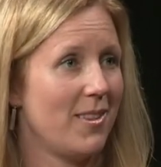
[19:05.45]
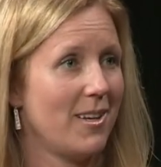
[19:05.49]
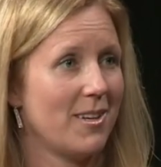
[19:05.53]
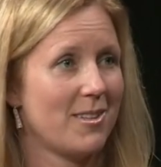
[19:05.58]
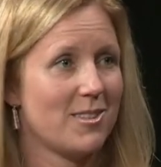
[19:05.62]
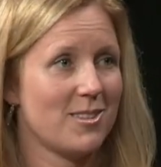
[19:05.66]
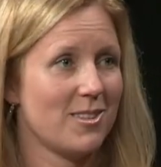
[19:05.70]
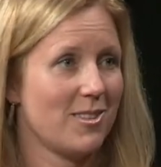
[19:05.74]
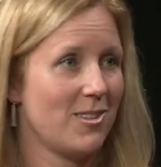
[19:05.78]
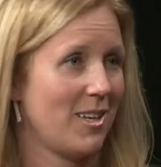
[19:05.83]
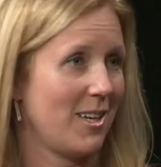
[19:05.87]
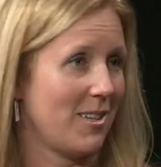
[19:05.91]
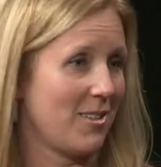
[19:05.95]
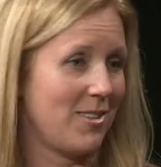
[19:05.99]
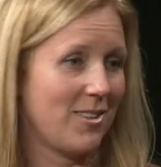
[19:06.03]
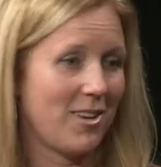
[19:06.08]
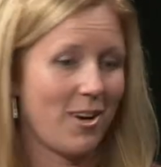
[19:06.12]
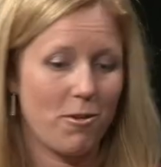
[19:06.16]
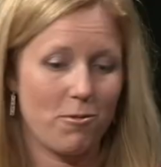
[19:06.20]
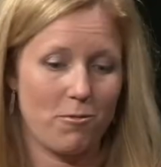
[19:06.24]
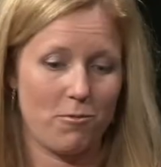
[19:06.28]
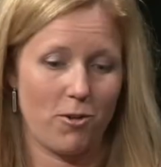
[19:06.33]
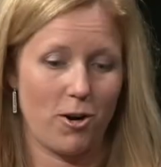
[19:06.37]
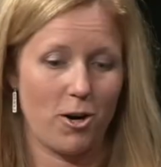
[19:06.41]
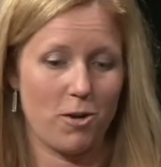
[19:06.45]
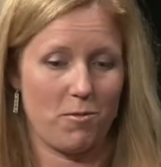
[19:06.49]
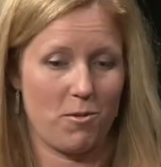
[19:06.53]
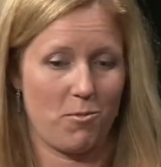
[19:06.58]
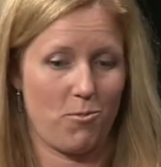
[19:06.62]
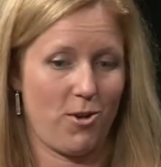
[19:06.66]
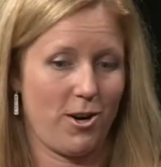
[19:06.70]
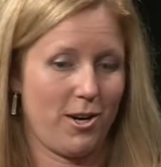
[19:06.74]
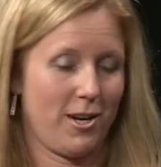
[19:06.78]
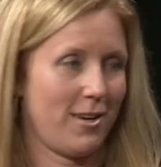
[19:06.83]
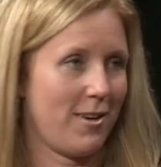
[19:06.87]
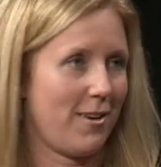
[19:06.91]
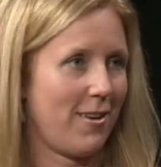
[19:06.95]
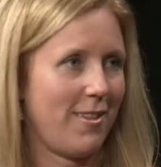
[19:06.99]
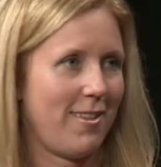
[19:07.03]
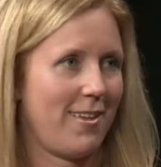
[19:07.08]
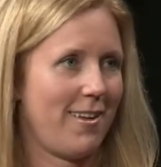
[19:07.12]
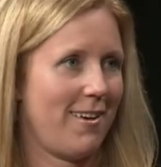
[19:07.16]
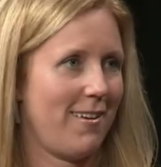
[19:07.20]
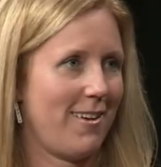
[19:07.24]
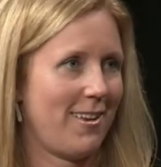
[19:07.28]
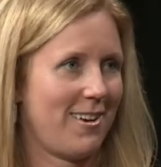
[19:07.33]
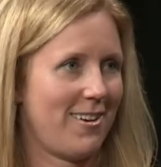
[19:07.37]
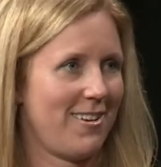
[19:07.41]
It's, it's not far from one end to
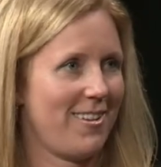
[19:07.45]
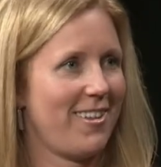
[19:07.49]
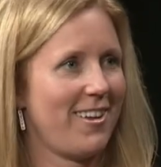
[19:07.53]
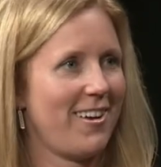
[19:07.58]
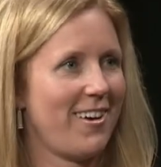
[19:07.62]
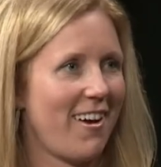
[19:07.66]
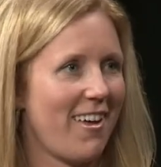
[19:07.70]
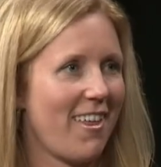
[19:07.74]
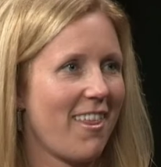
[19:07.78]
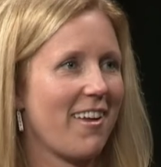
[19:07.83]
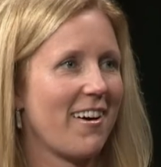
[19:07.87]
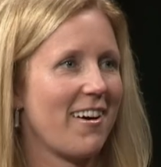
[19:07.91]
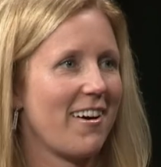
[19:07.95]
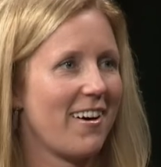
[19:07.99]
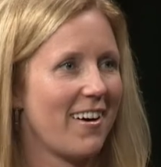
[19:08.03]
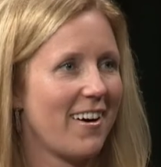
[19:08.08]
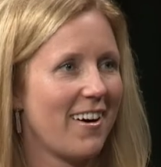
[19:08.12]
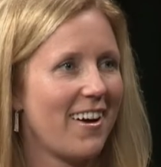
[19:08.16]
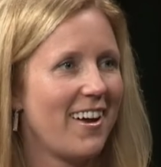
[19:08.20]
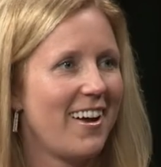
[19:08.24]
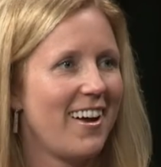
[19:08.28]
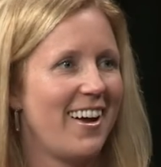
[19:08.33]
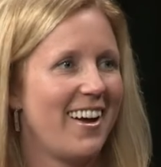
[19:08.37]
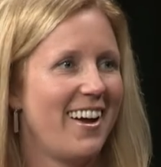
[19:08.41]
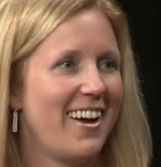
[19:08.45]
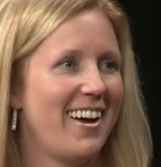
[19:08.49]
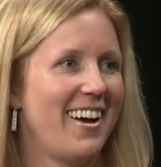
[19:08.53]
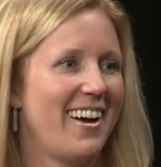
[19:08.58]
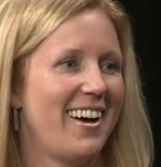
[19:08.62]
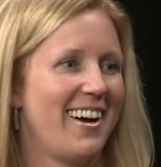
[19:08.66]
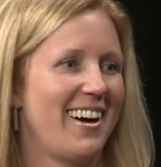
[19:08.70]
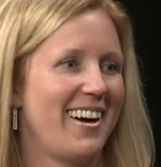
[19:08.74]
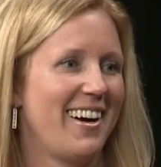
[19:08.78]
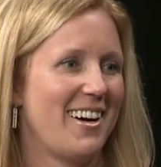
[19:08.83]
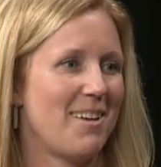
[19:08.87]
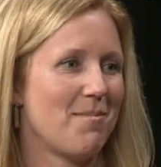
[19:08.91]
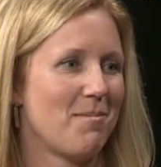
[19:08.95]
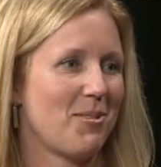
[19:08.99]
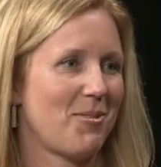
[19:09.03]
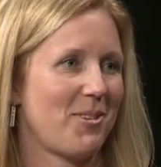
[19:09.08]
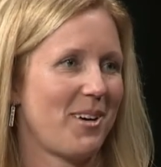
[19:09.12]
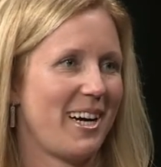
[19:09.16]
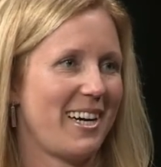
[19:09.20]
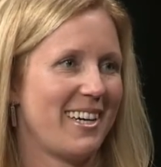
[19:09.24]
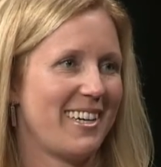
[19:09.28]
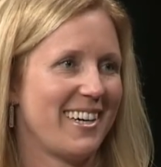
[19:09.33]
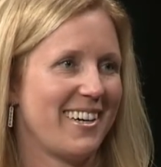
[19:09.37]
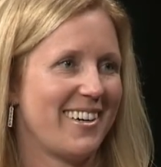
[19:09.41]
the, to the other. Exactly. Um, but exactly.
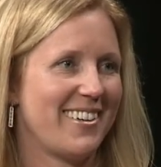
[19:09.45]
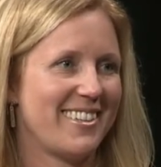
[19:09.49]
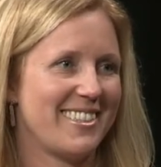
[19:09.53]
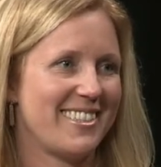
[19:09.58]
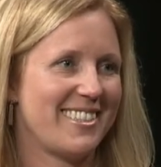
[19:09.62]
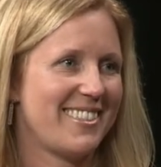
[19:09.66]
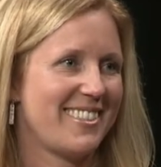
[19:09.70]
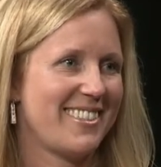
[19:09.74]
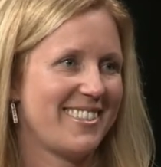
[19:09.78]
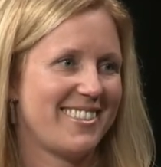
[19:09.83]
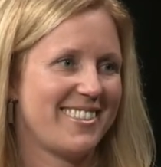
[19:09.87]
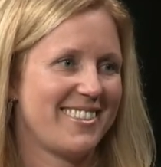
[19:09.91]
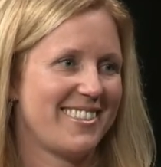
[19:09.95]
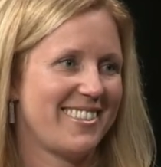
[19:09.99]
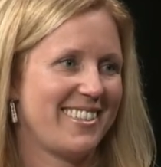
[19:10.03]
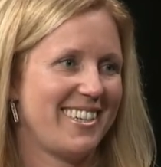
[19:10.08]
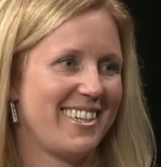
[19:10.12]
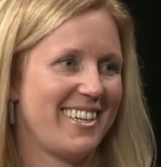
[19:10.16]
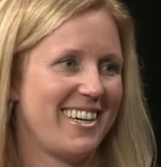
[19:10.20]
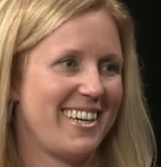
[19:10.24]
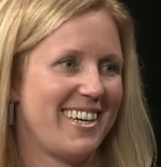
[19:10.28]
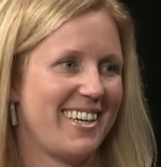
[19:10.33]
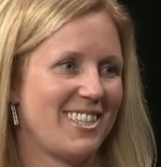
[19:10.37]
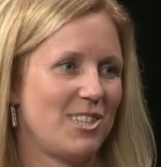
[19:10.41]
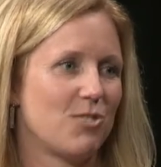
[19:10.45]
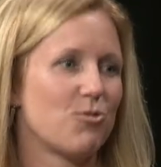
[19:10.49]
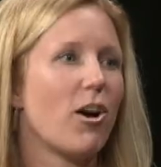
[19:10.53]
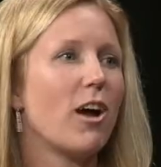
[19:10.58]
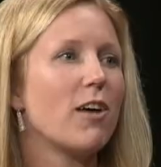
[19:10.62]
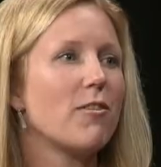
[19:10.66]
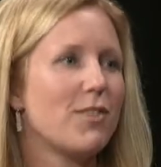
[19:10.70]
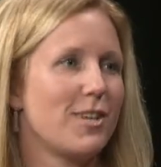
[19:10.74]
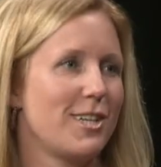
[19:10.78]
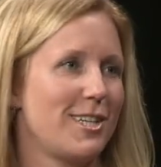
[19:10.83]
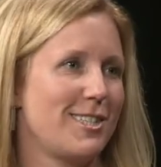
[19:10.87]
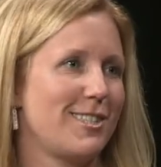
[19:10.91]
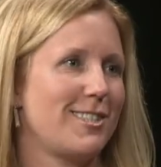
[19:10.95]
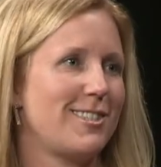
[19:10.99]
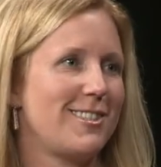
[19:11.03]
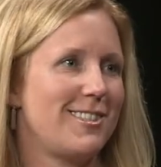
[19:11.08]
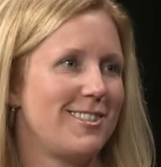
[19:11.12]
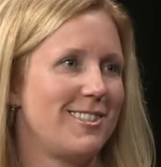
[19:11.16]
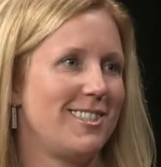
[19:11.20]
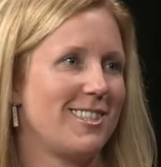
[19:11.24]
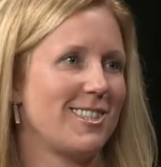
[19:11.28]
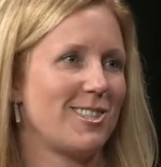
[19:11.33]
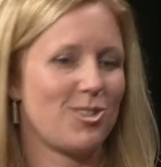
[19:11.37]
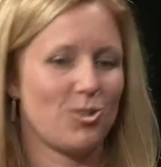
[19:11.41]
right now it's driving is
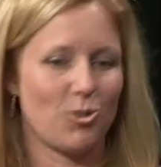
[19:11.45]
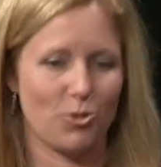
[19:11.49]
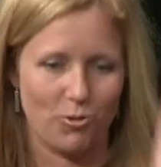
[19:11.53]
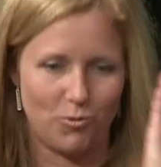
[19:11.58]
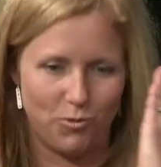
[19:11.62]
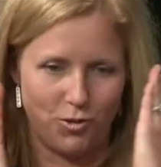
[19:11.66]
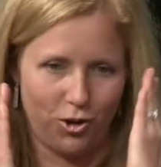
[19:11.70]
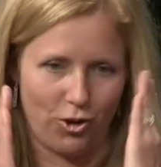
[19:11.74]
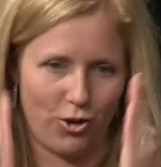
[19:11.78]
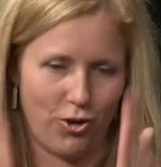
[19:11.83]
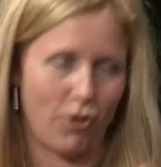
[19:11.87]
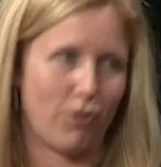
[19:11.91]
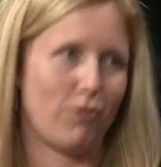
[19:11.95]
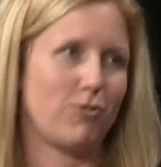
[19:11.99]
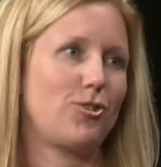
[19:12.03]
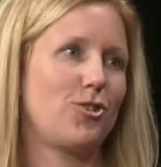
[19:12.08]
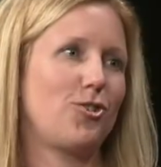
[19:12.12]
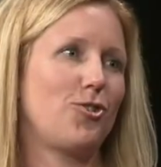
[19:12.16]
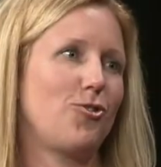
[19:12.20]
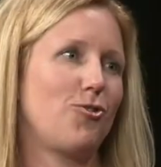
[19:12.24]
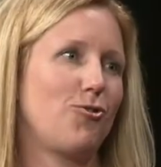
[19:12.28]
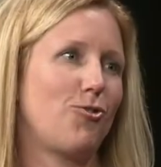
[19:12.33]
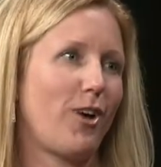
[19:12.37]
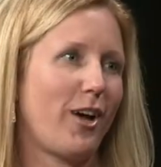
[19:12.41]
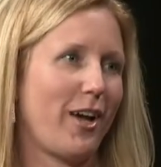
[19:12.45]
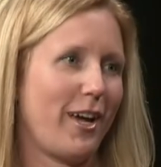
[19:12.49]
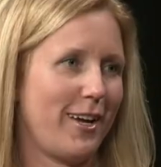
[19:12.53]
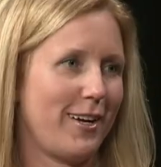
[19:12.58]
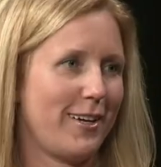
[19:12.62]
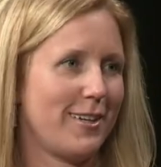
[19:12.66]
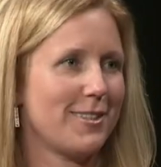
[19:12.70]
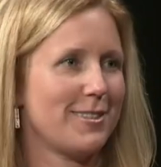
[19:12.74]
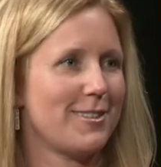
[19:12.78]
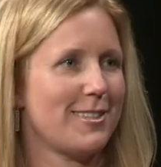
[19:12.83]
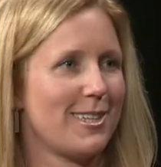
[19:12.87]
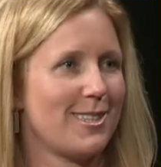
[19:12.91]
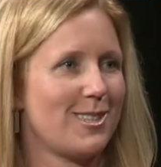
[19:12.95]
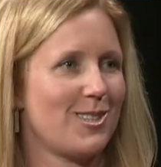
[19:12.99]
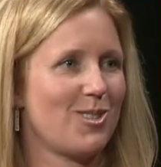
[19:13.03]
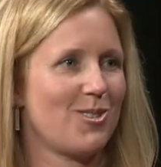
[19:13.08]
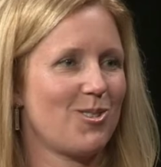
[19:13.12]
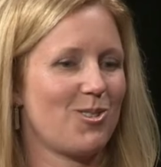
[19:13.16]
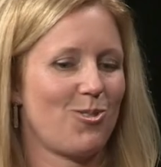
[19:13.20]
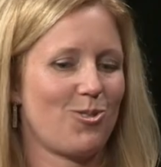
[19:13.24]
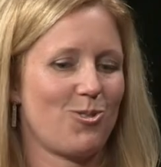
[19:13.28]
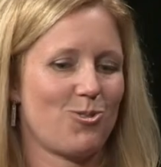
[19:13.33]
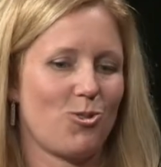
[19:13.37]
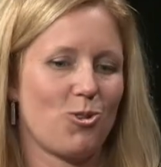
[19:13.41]
just sort of the go-to way because yeah. that's
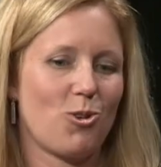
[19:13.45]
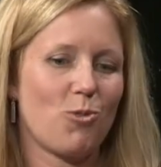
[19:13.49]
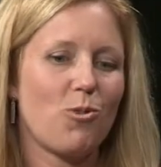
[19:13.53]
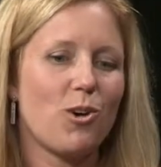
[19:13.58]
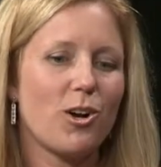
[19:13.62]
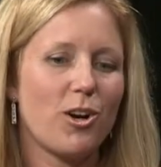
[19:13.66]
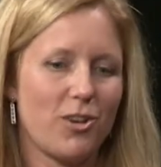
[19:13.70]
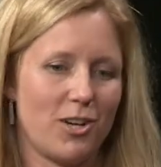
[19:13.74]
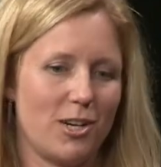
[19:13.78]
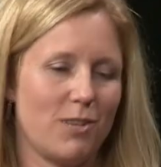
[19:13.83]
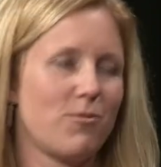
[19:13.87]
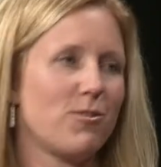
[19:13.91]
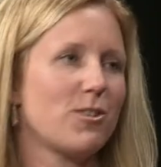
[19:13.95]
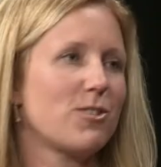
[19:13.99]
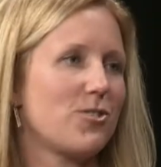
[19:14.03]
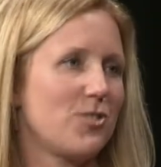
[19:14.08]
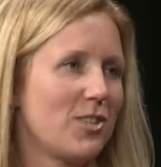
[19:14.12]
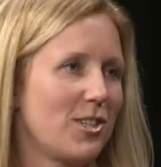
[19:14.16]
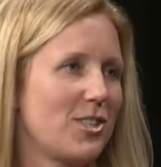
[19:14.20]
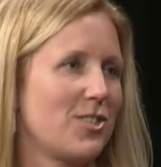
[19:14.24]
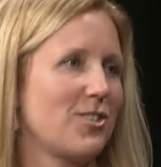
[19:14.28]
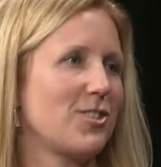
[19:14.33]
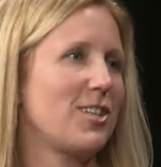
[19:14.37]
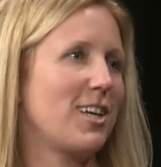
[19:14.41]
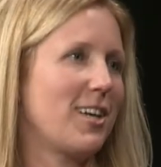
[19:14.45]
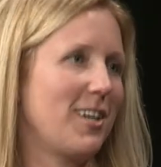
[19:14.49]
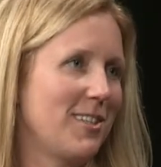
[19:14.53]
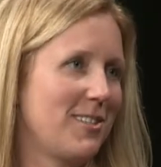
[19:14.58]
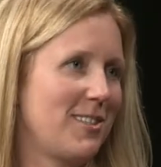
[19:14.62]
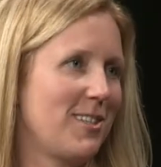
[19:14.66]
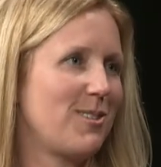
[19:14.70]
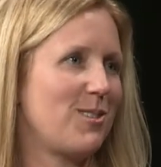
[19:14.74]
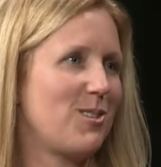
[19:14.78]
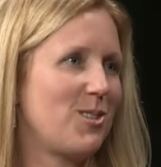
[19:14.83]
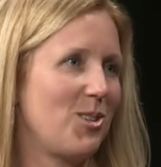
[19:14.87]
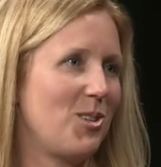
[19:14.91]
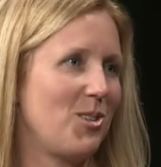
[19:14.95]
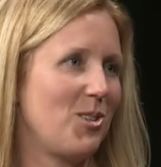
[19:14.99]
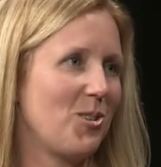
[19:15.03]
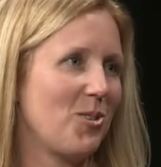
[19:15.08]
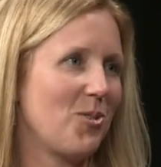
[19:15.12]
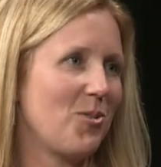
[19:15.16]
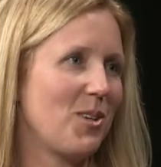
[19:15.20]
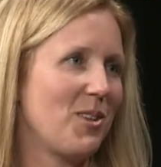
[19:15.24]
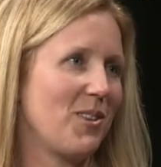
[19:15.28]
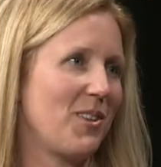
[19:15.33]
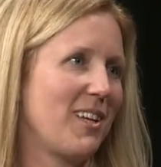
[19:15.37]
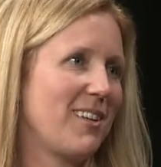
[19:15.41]
sort yeah. of what our infrastructure tells us to
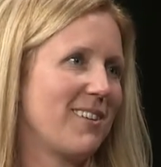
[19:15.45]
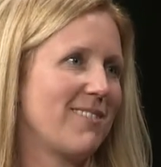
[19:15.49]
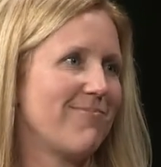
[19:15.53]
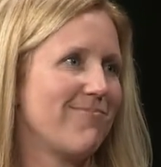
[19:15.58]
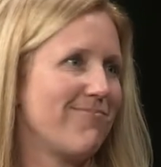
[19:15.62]
do and then